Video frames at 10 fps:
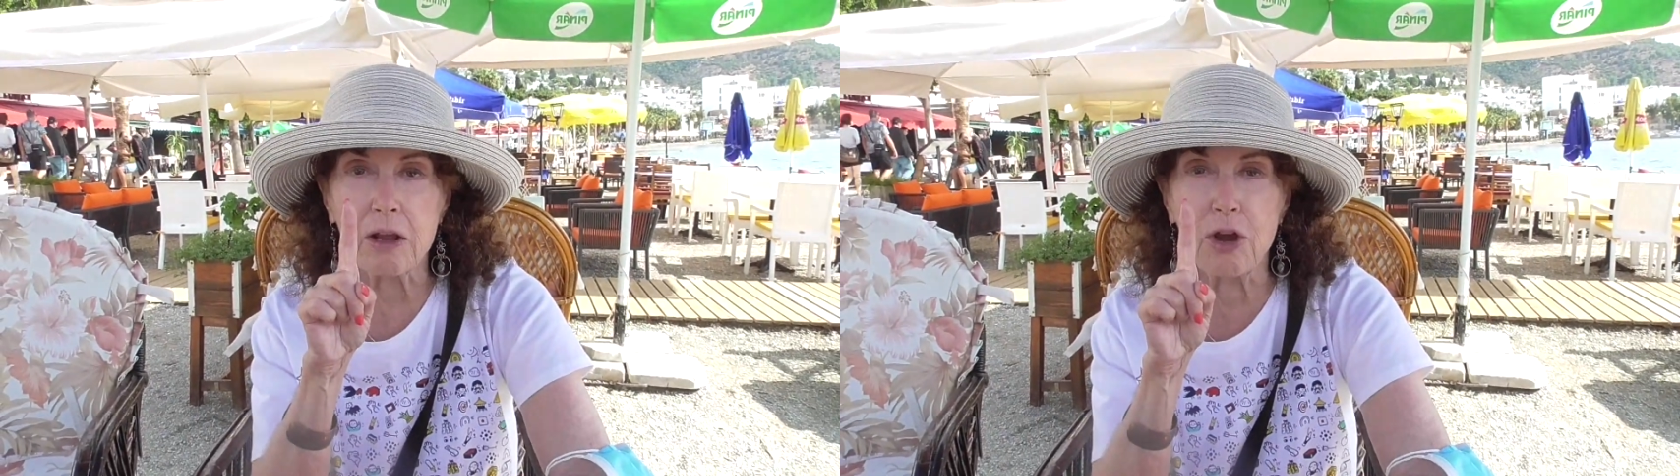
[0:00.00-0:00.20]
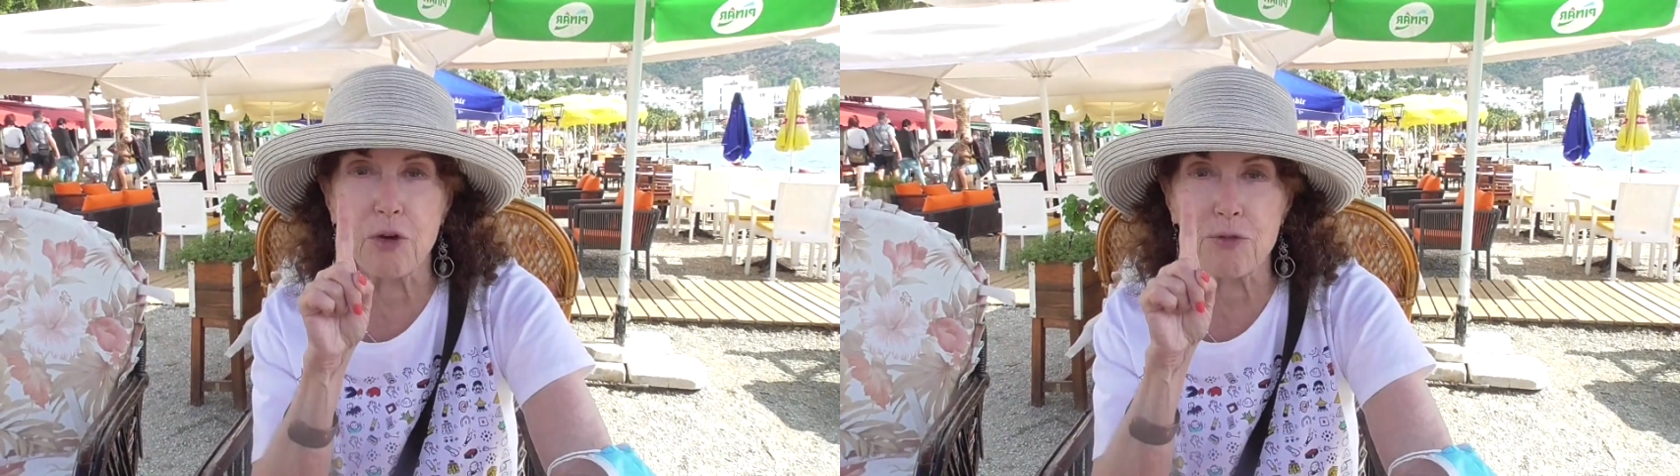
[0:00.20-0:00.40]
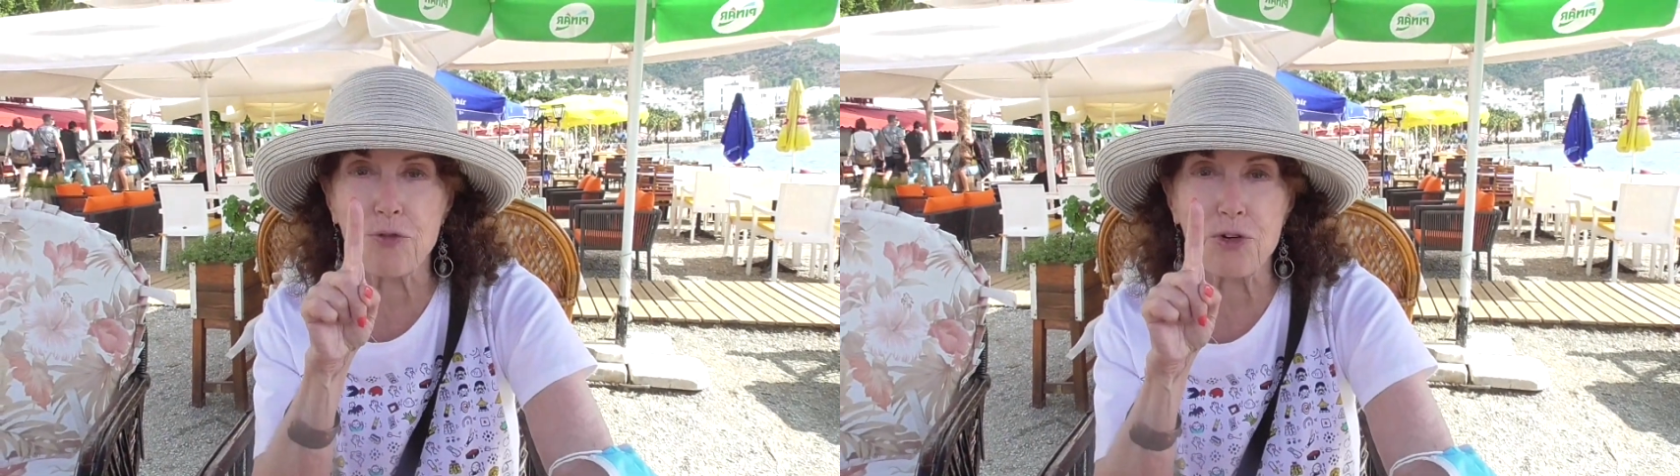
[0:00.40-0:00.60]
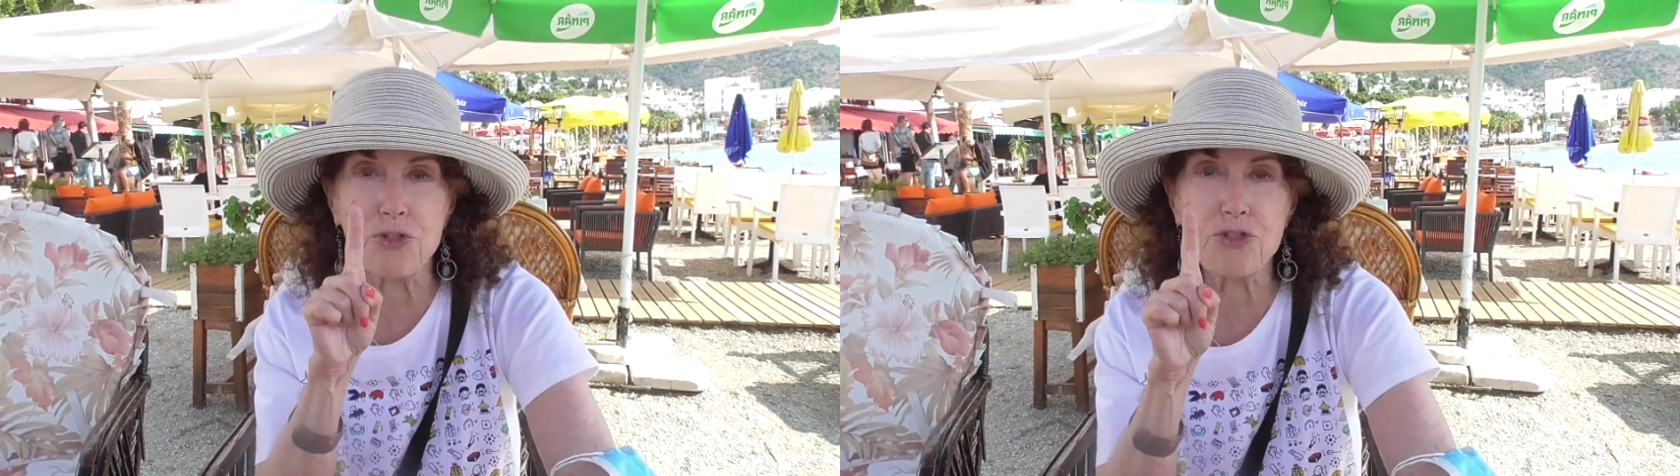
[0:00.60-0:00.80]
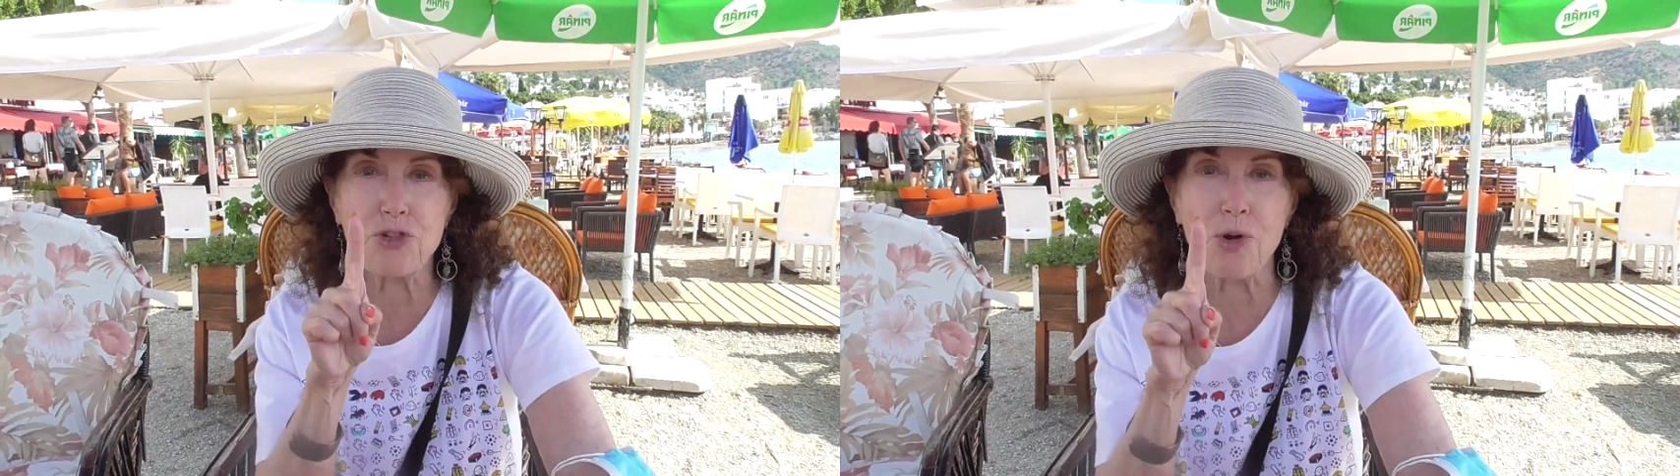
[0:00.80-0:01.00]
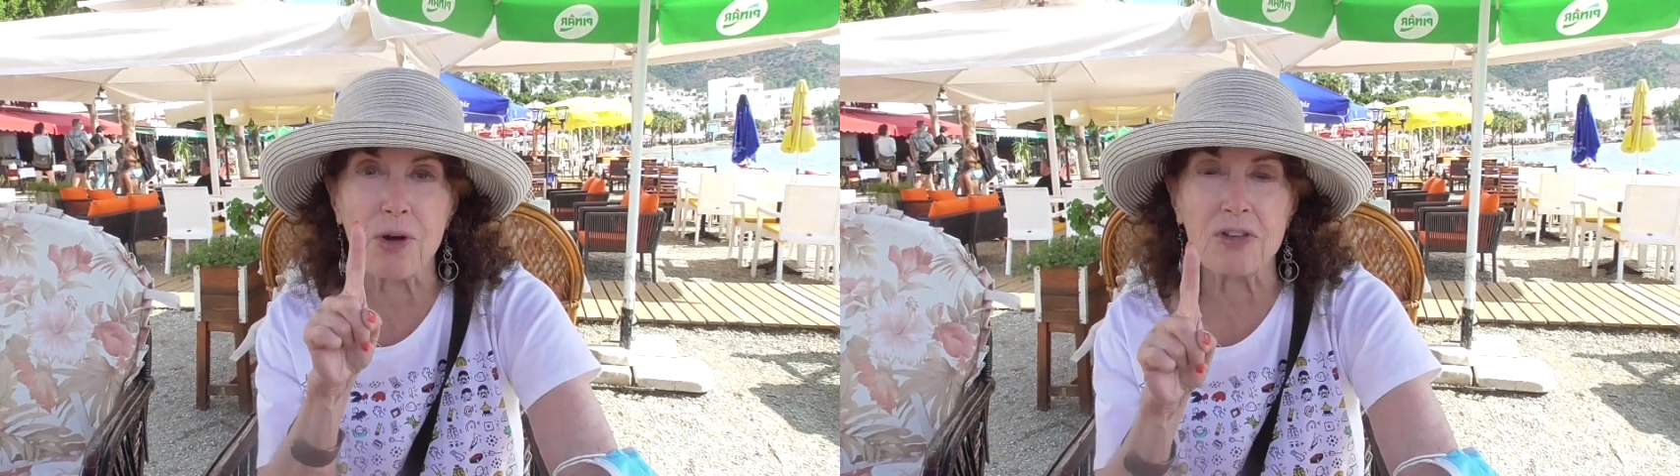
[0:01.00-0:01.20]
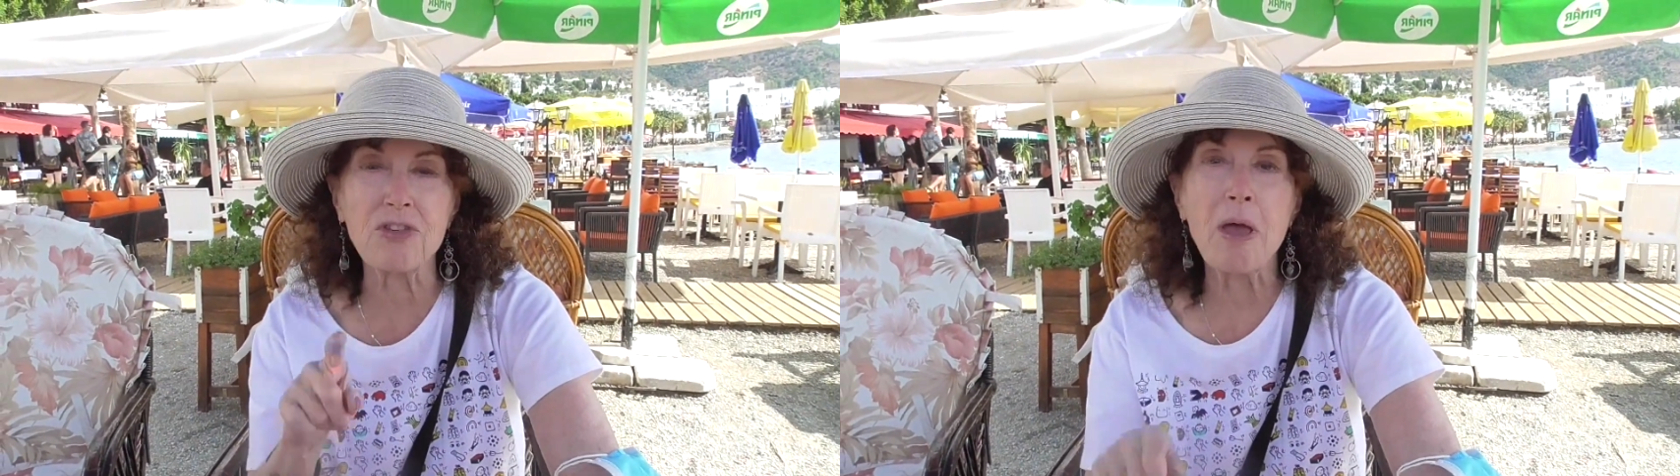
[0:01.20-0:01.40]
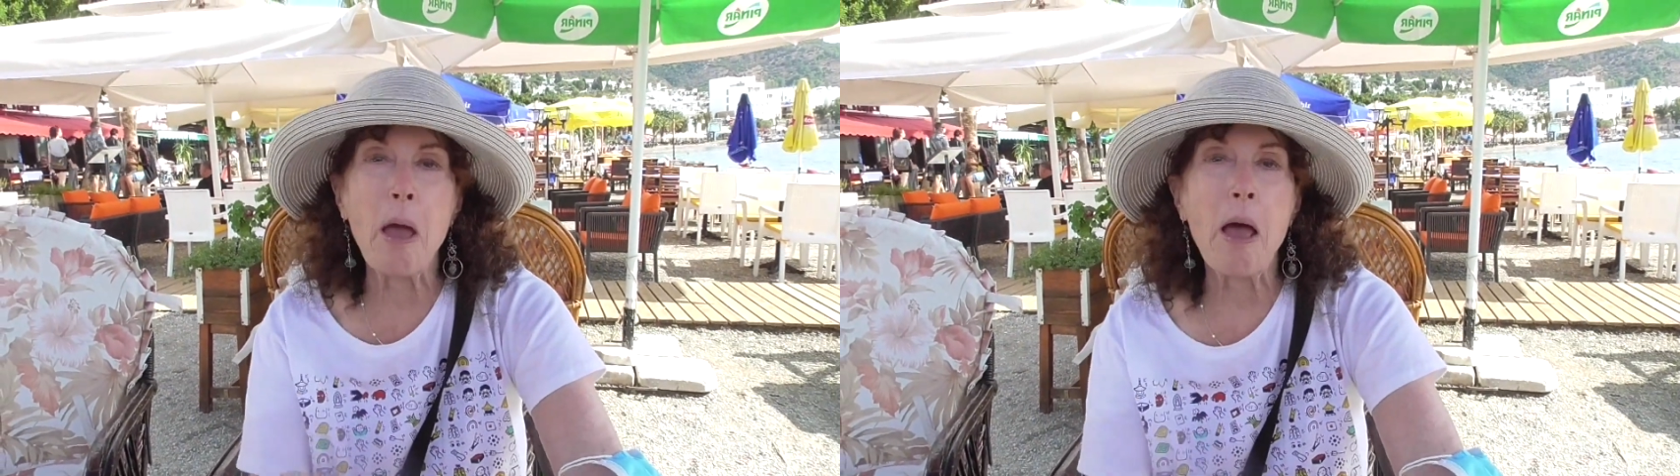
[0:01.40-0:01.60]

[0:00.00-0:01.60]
your first choice,